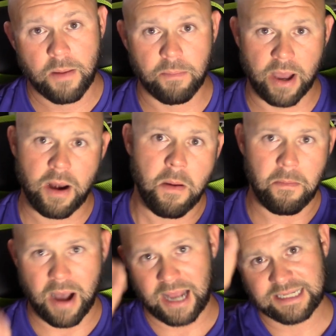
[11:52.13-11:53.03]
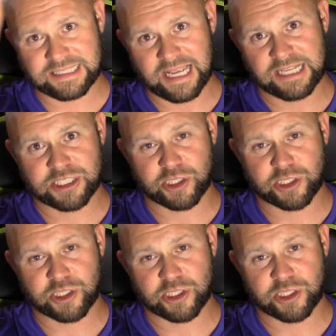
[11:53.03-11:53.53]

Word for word: but mine says